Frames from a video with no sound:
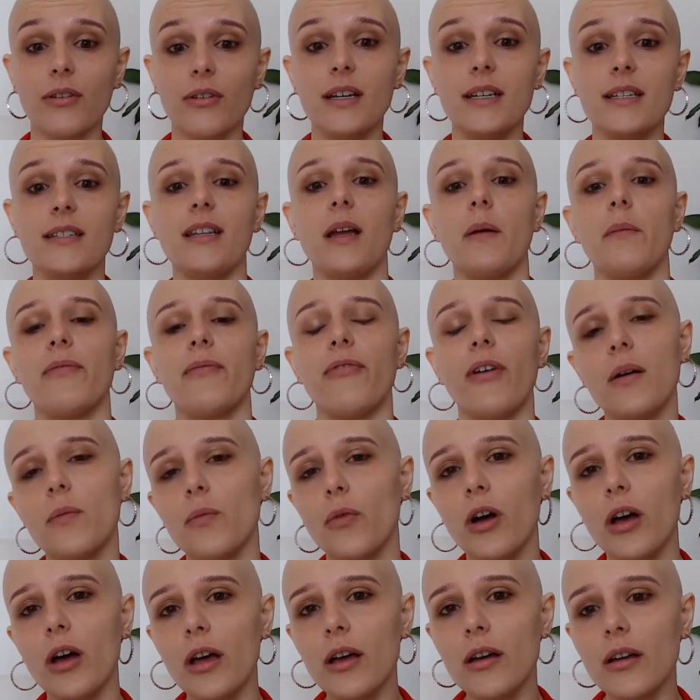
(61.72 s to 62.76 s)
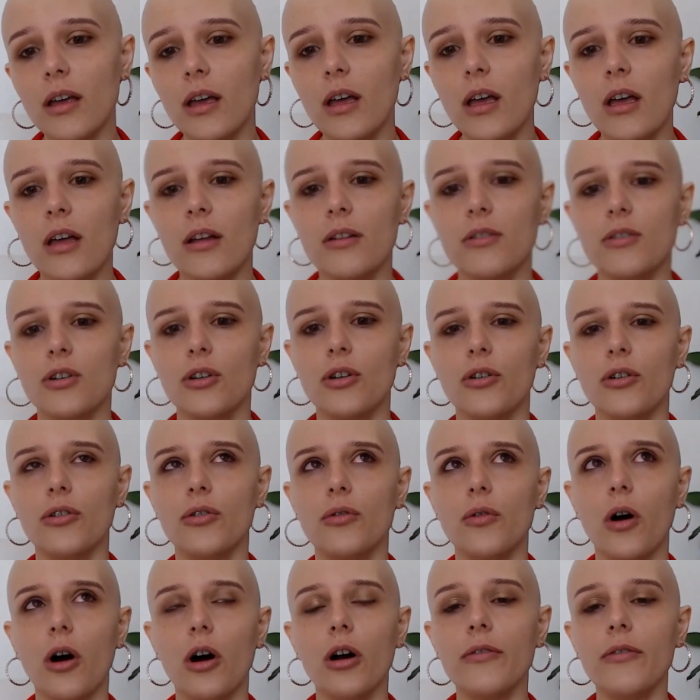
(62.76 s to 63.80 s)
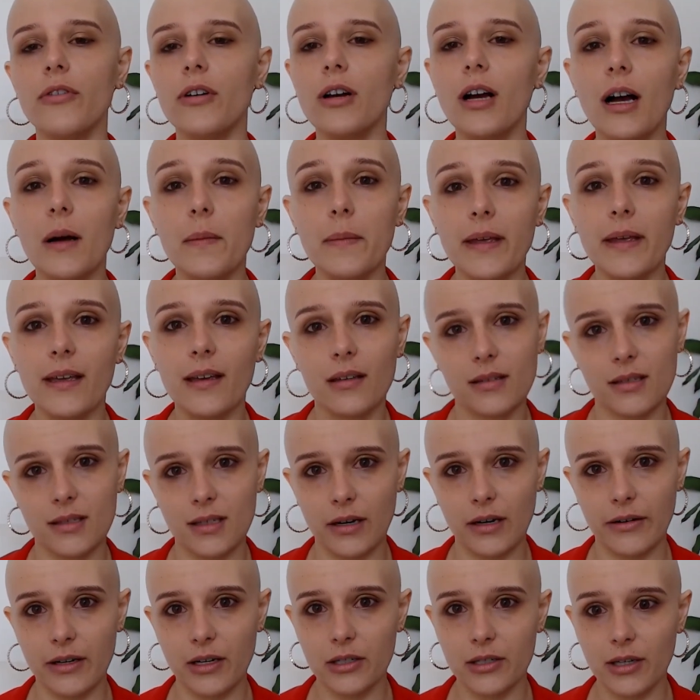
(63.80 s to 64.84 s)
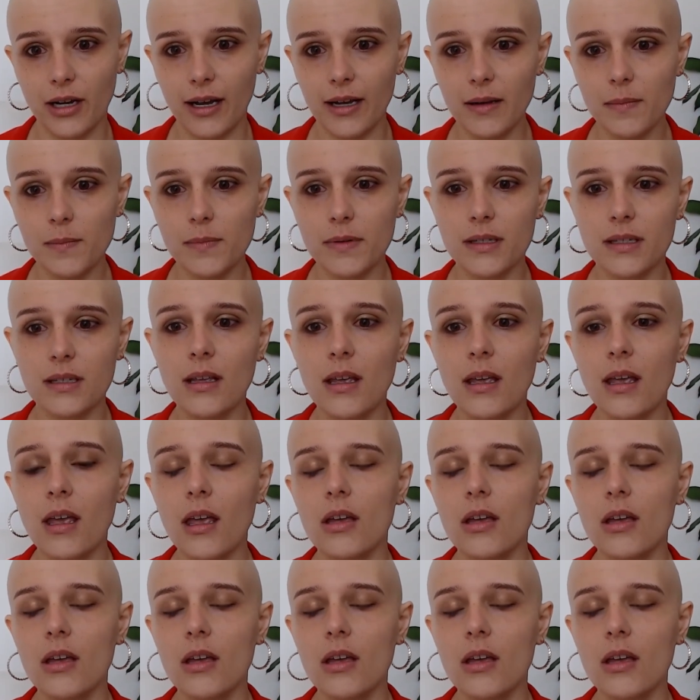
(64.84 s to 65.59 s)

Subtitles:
3-step framework to overcoming stereotypes,